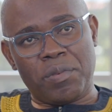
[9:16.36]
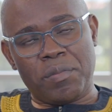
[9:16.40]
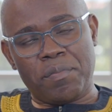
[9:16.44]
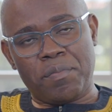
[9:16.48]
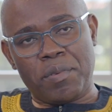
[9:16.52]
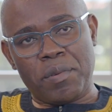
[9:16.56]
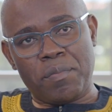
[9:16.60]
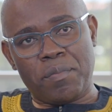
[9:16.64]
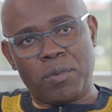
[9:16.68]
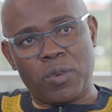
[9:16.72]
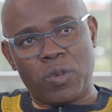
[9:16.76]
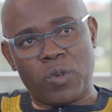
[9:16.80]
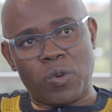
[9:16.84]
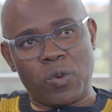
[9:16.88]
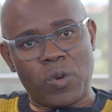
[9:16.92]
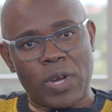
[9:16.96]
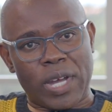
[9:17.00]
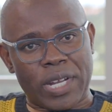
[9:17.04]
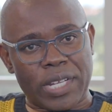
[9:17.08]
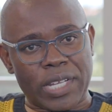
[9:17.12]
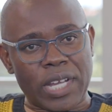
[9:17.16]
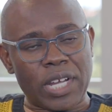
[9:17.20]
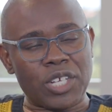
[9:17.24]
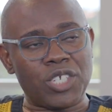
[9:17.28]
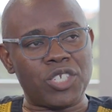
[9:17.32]
People who are
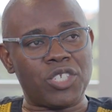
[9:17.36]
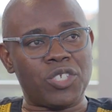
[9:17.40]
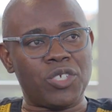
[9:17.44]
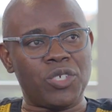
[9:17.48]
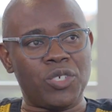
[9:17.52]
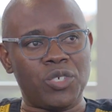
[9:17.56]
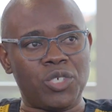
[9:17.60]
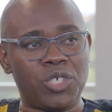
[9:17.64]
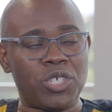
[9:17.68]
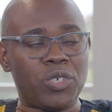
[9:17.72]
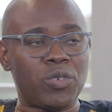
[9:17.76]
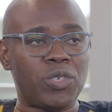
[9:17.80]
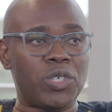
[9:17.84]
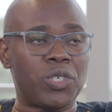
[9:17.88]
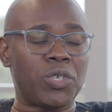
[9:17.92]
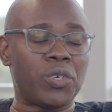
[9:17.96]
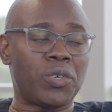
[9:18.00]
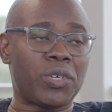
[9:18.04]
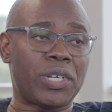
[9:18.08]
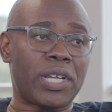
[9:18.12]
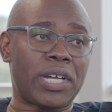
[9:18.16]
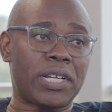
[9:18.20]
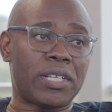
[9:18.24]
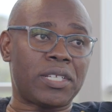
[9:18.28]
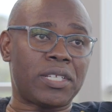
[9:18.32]
attached to UJ will
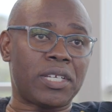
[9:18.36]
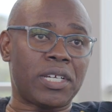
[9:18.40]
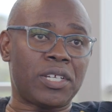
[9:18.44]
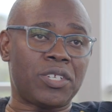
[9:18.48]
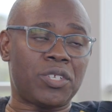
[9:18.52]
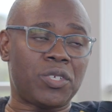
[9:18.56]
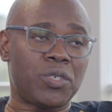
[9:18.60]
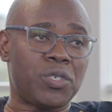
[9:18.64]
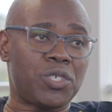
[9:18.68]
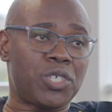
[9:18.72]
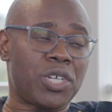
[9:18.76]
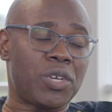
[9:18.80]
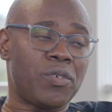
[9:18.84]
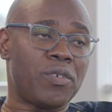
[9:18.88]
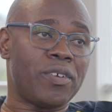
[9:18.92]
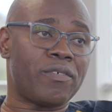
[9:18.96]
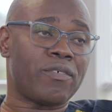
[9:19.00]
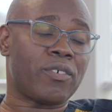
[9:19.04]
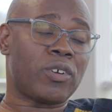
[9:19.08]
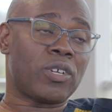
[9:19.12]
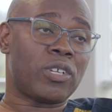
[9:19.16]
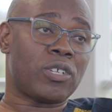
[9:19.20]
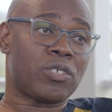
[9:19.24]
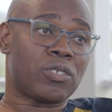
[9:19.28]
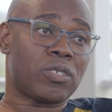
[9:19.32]
know that at UJ we've
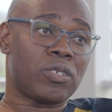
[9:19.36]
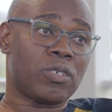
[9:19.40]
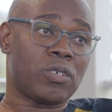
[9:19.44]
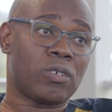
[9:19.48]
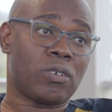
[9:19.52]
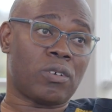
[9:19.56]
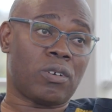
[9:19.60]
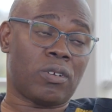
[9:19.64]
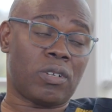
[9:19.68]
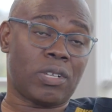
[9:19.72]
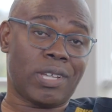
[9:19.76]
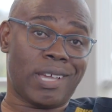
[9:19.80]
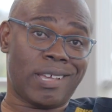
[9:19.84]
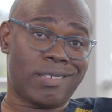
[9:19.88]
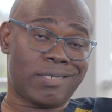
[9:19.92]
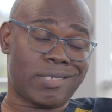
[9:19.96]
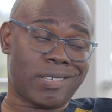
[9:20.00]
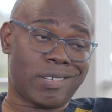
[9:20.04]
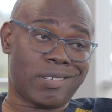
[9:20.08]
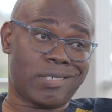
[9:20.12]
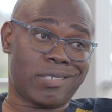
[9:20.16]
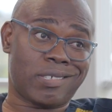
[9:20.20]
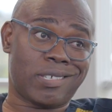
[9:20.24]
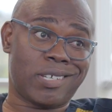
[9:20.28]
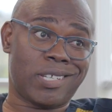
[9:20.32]
got the so-called
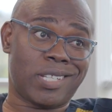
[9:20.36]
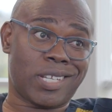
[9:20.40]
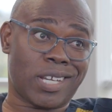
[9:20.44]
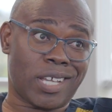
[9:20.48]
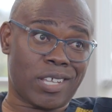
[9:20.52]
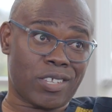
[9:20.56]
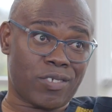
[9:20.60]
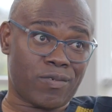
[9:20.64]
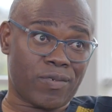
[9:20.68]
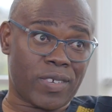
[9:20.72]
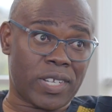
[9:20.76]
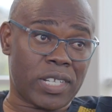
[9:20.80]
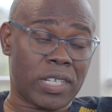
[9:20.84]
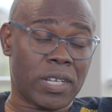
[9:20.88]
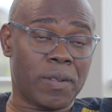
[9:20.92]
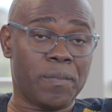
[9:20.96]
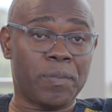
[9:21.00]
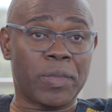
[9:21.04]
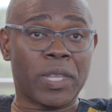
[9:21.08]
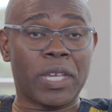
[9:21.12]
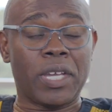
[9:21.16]
SRC Trust Fund,